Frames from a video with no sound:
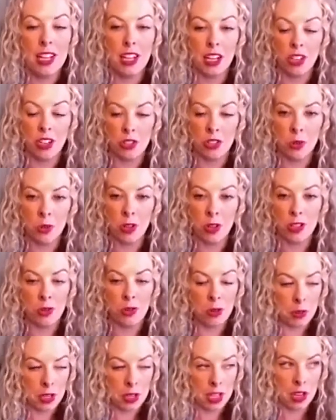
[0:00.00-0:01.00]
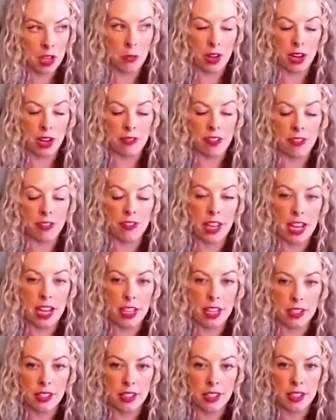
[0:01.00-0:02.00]
adore you, and become raving
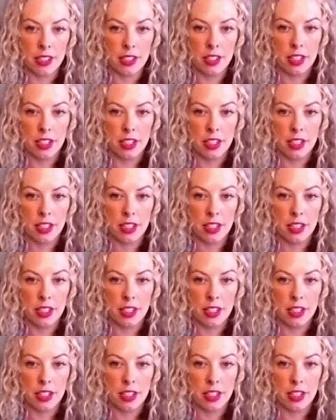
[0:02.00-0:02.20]
fans.